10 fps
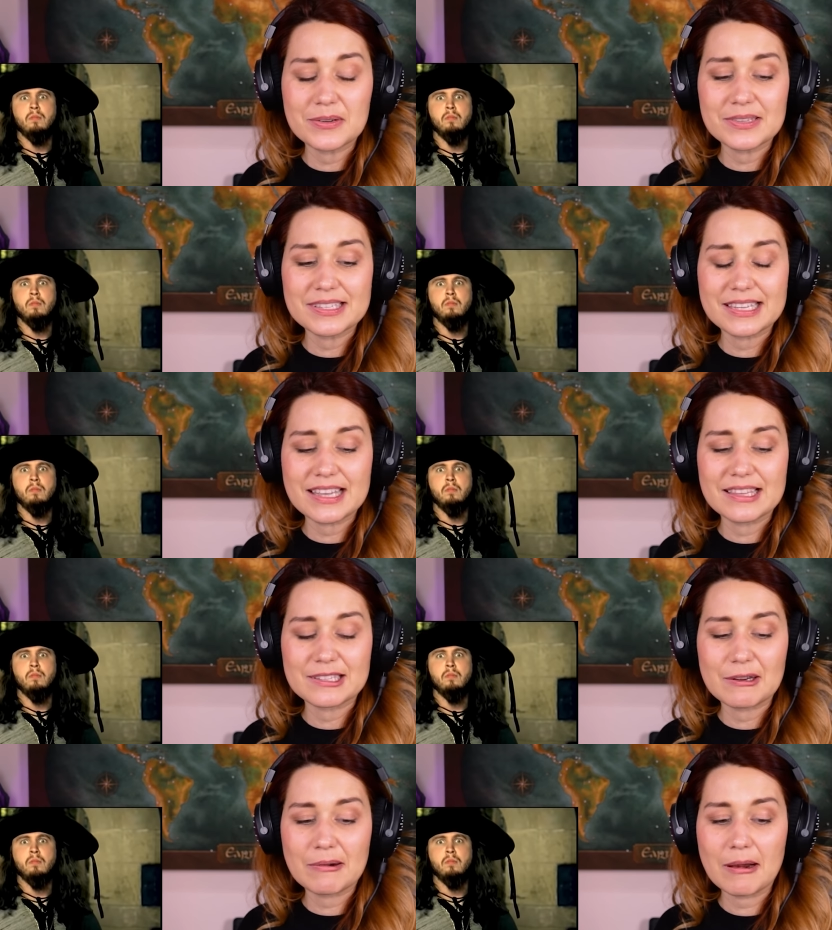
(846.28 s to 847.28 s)
Speaker 1: Jones is singing
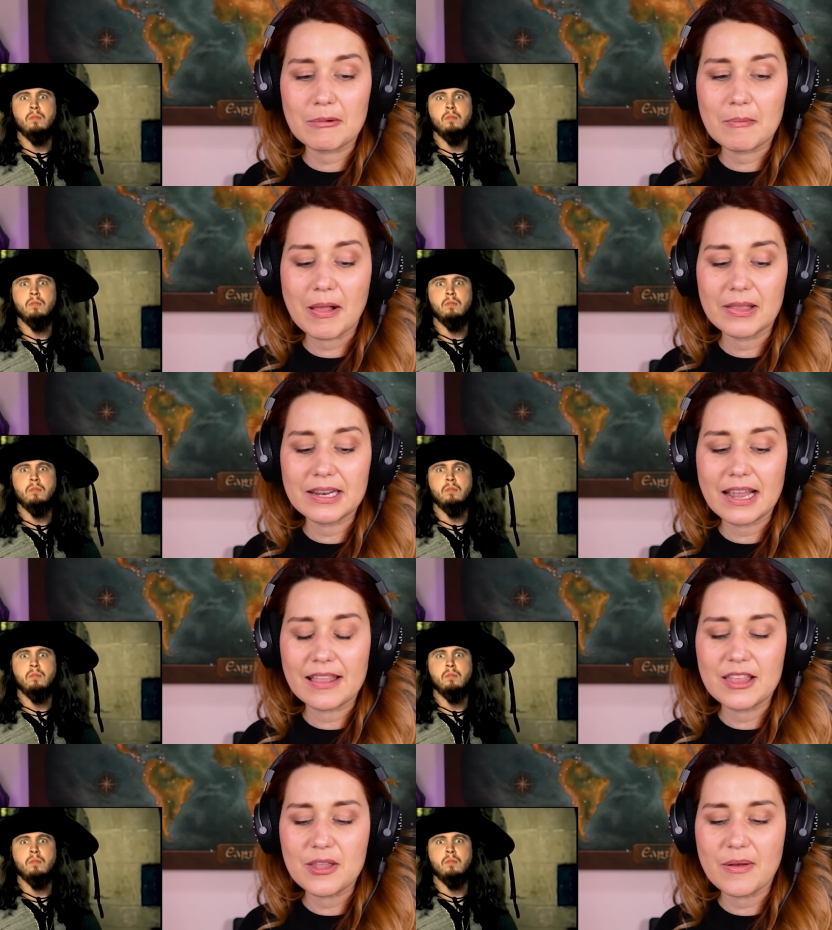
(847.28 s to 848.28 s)
this incredible melody,
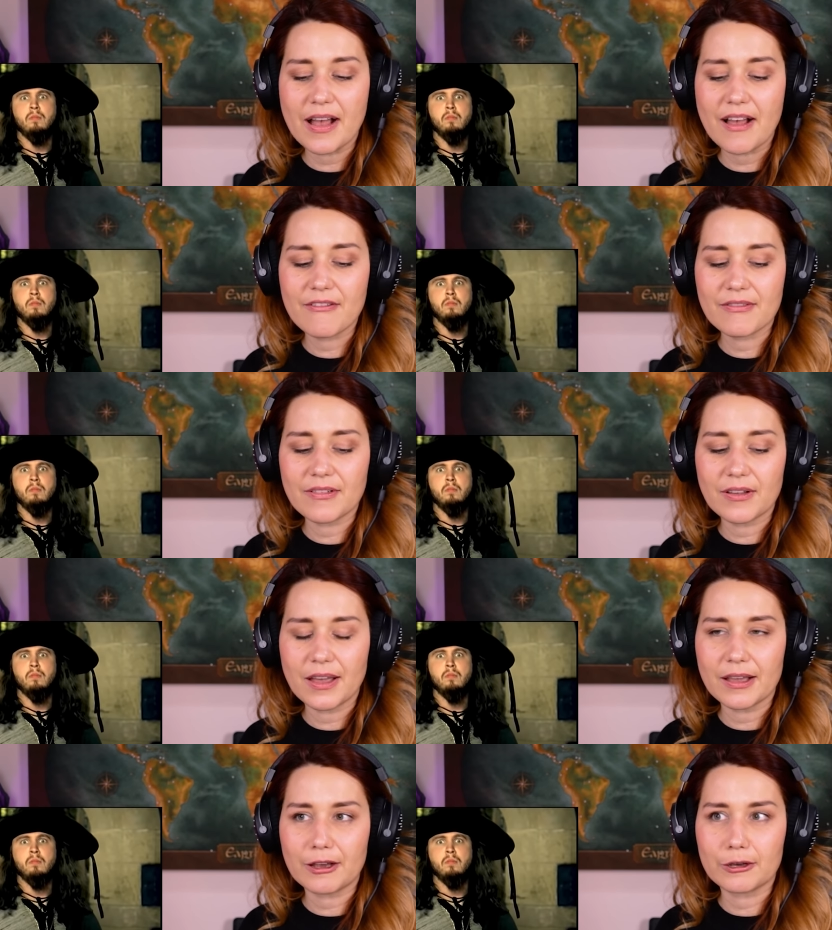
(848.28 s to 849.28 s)
and then you have
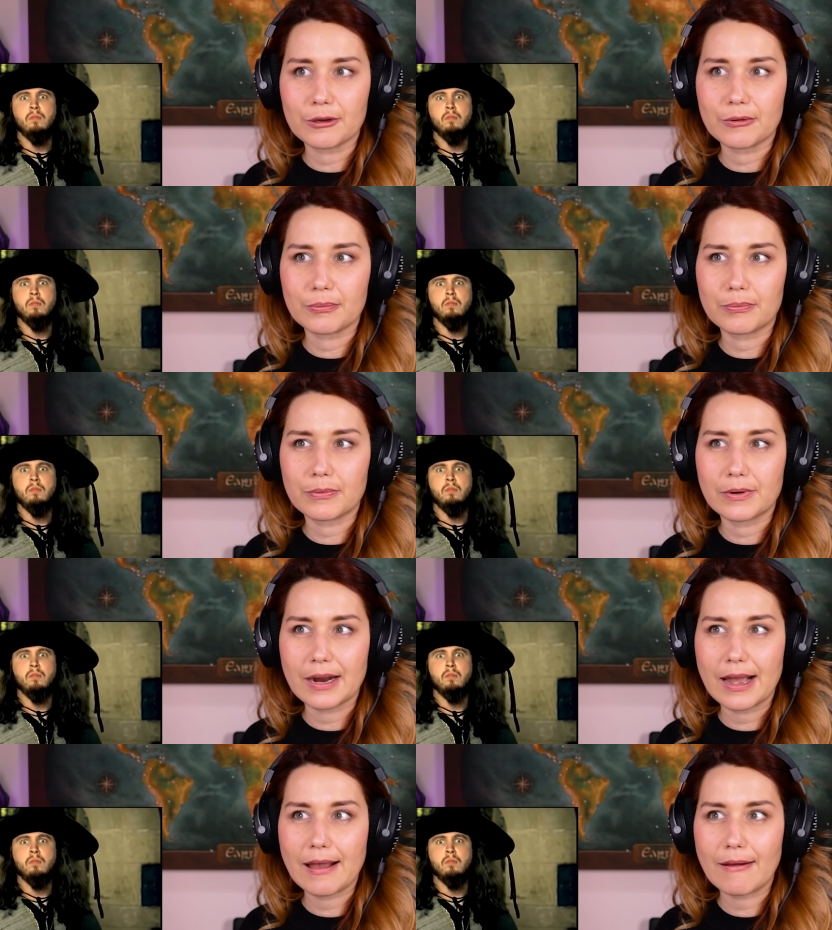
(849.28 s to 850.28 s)
like a
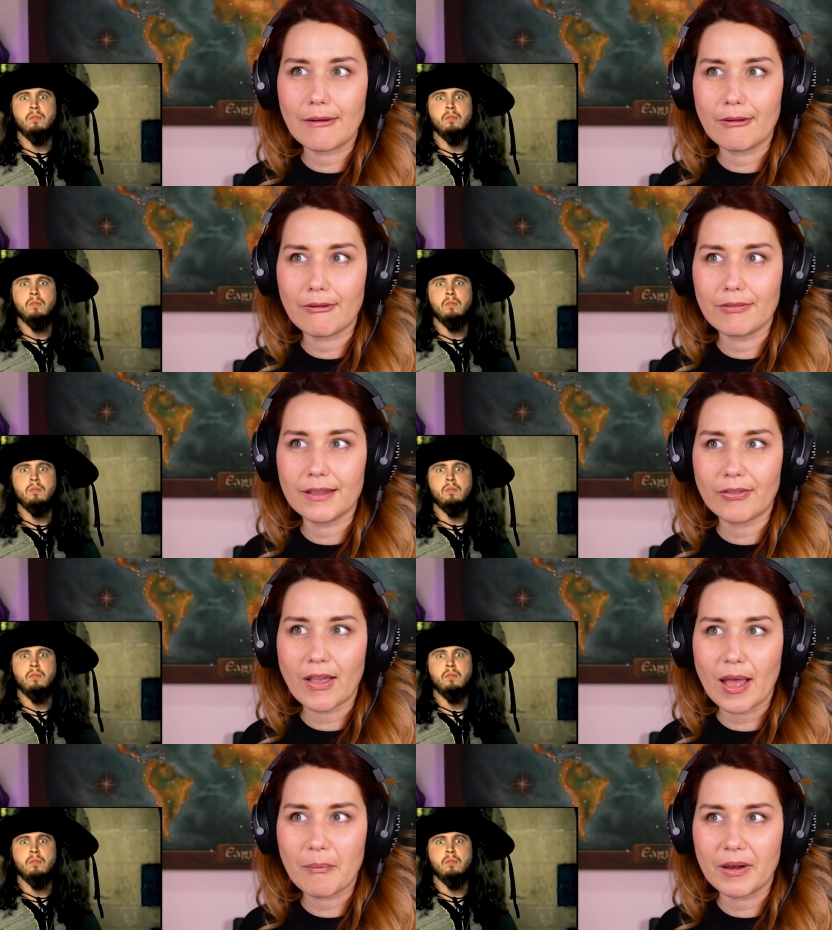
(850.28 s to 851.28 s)
growl that's
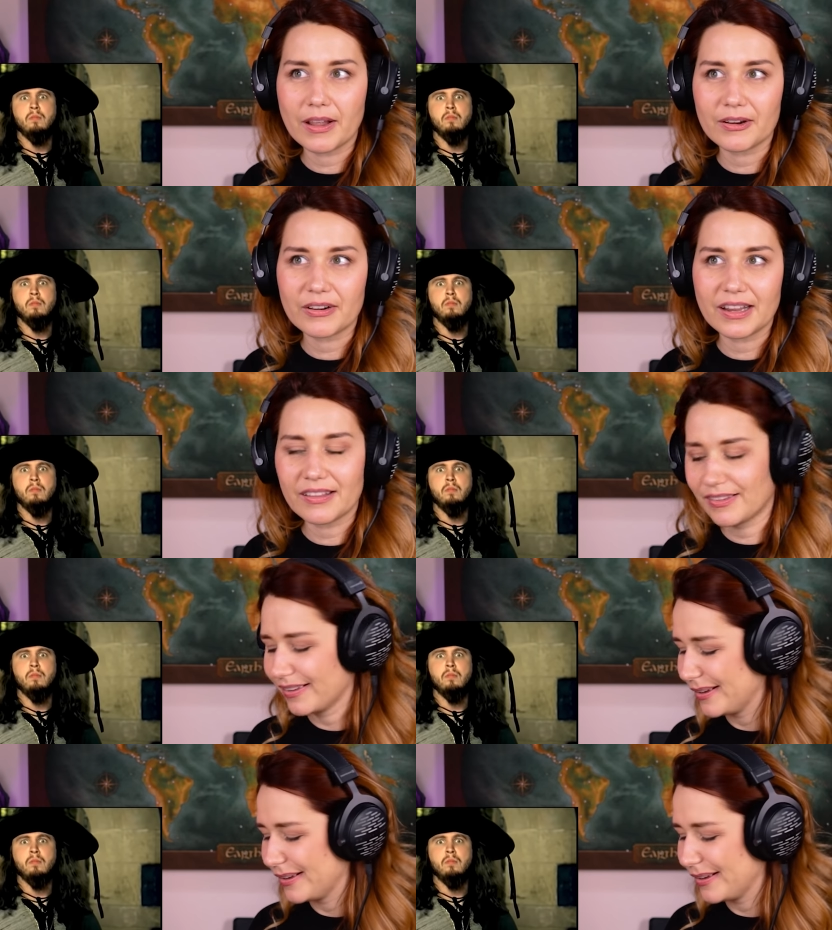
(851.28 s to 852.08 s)
happening underneath.